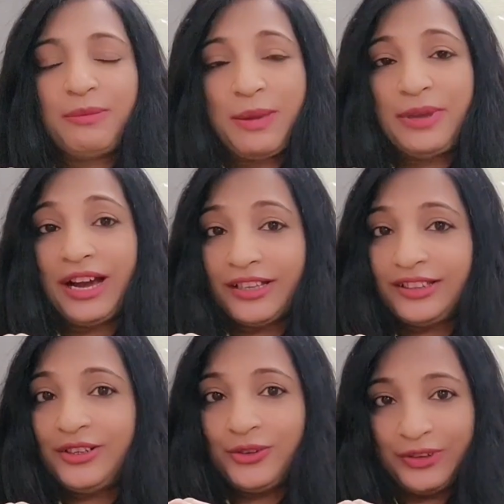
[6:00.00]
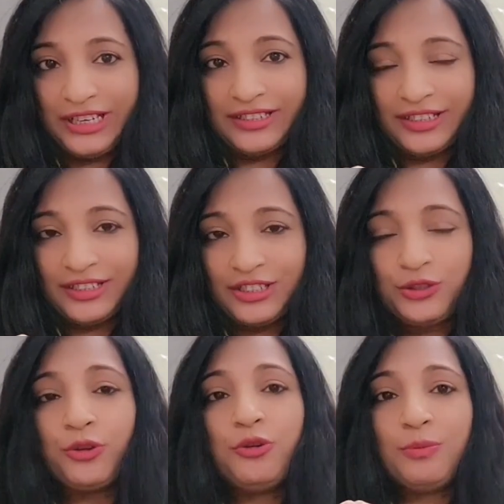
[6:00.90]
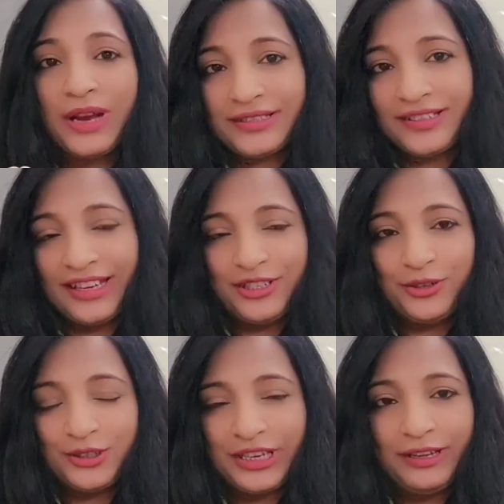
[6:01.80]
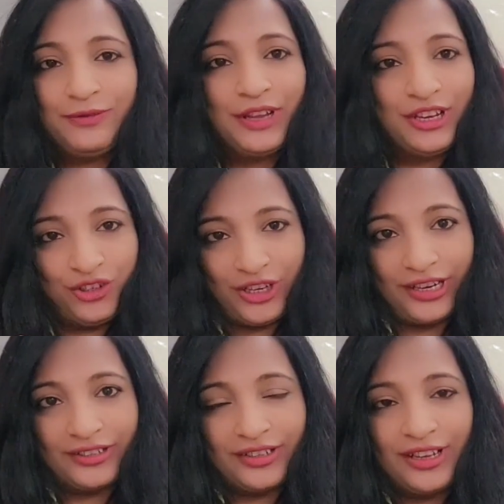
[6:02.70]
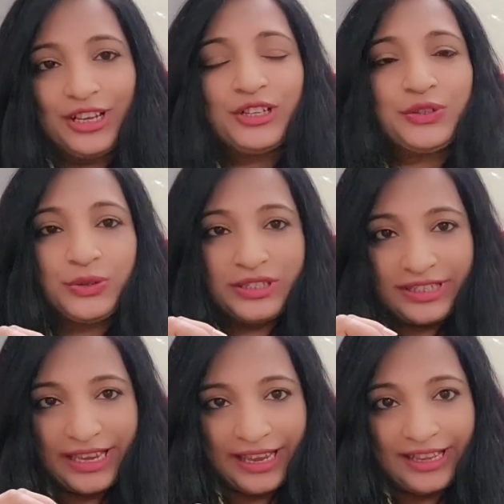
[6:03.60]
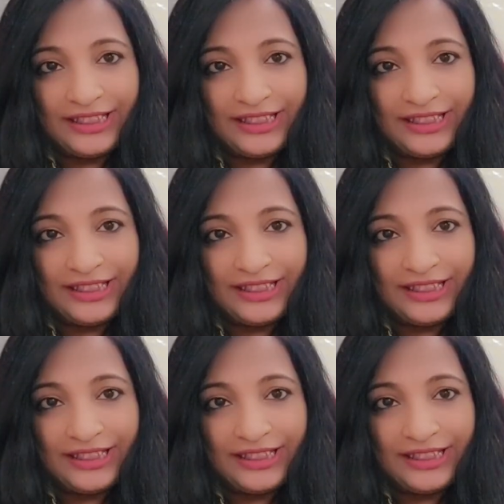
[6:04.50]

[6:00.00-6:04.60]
there may be other reasons. So you must get yourself checked. So stay